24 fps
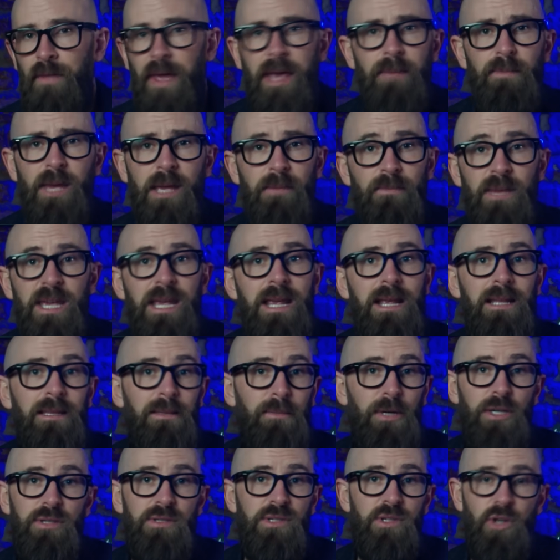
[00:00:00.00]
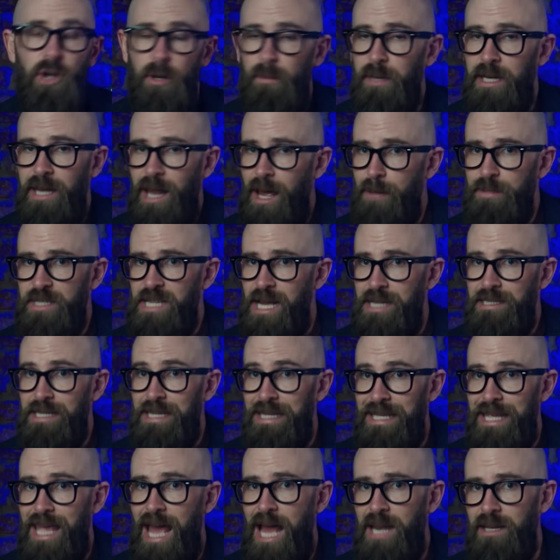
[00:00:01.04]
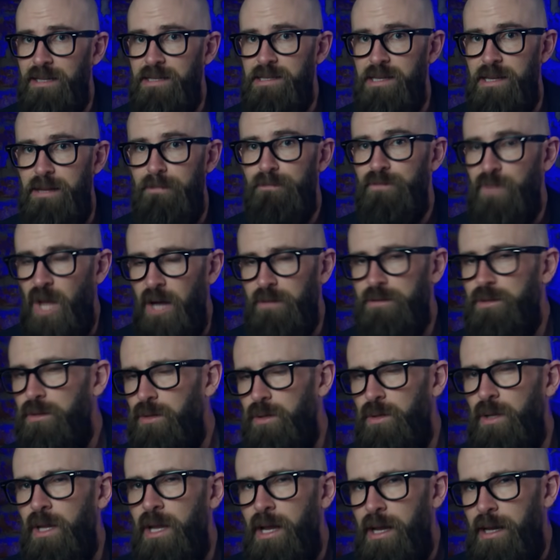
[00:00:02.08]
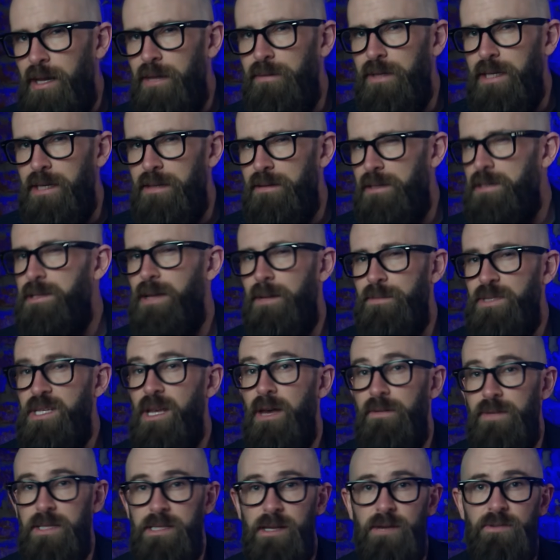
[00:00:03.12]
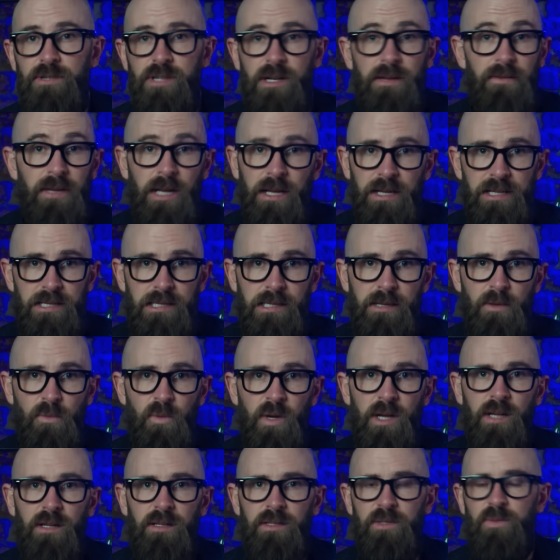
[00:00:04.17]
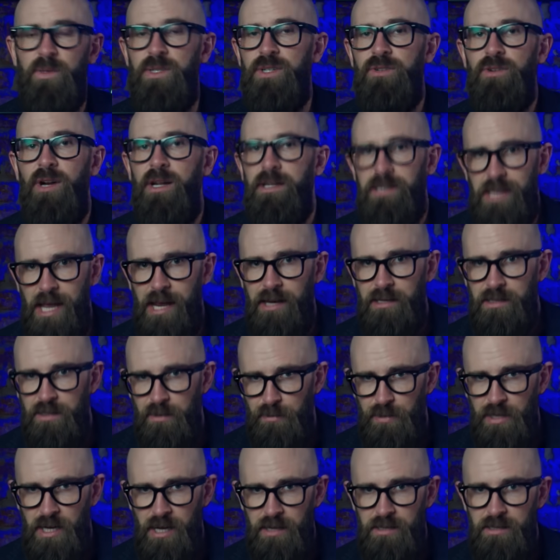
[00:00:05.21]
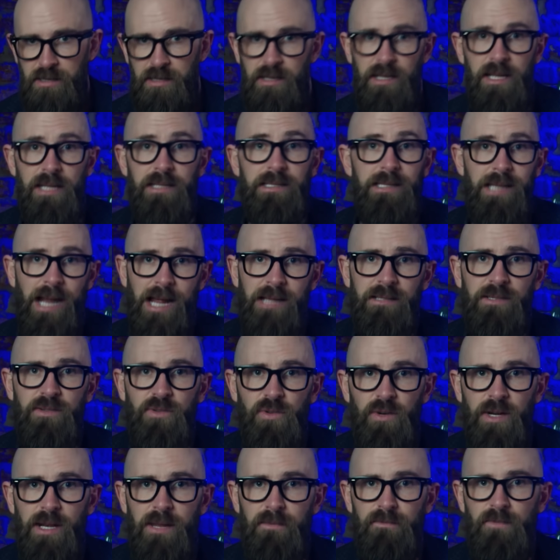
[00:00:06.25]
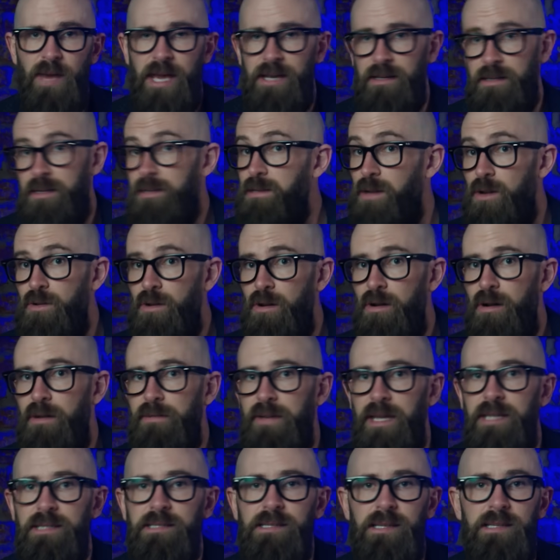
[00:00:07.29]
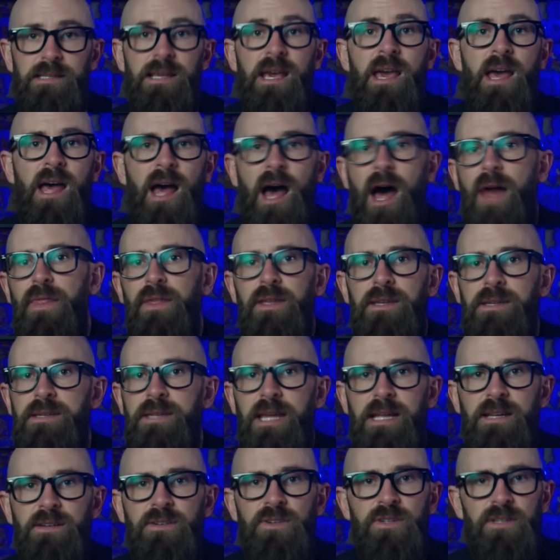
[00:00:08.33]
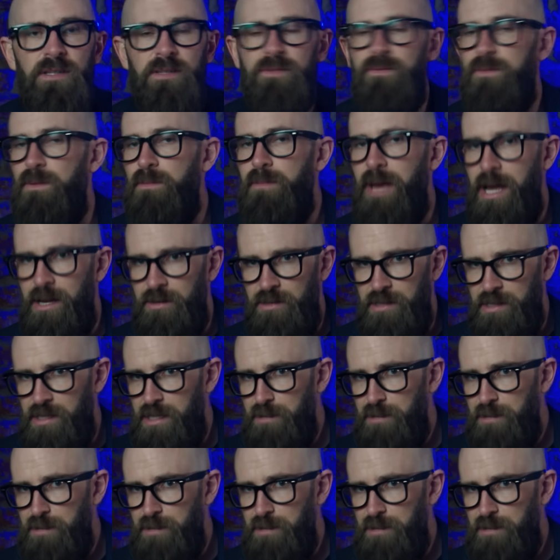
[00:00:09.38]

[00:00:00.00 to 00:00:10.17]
they may be the most common habitat in the galaxy. After all, living in the subsurface ocean of an icy world would grant extra protection against asteroid impacts, solar events, and other dangers from outer